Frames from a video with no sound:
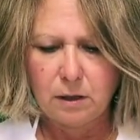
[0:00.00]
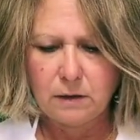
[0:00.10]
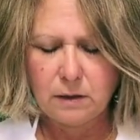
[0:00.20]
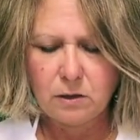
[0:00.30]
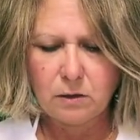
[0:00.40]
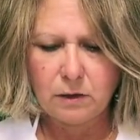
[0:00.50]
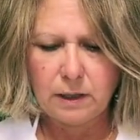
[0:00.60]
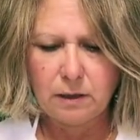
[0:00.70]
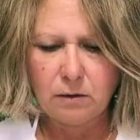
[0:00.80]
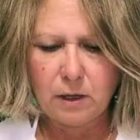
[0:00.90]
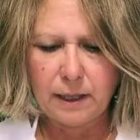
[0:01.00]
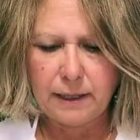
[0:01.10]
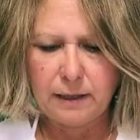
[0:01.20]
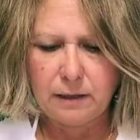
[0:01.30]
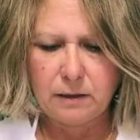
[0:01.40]
It's such a great little
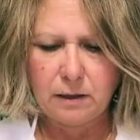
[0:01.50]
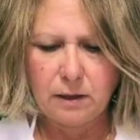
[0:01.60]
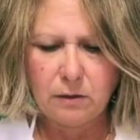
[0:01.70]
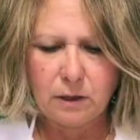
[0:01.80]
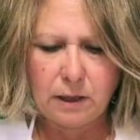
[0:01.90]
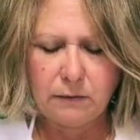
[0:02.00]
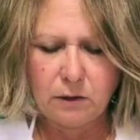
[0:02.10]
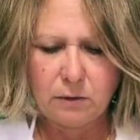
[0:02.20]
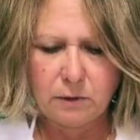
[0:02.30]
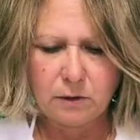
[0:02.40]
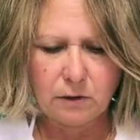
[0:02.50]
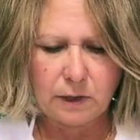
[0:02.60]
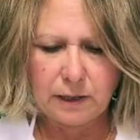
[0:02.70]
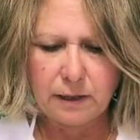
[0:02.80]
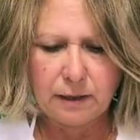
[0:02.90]
idea that you can even do with your
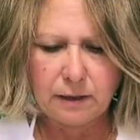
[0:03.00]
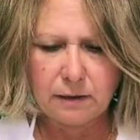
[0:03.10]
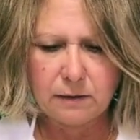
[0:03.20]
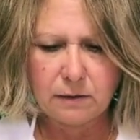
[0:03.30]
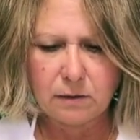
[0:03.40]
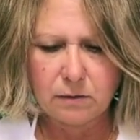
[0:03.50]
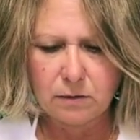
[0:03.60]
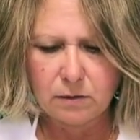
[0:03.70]
grandkids,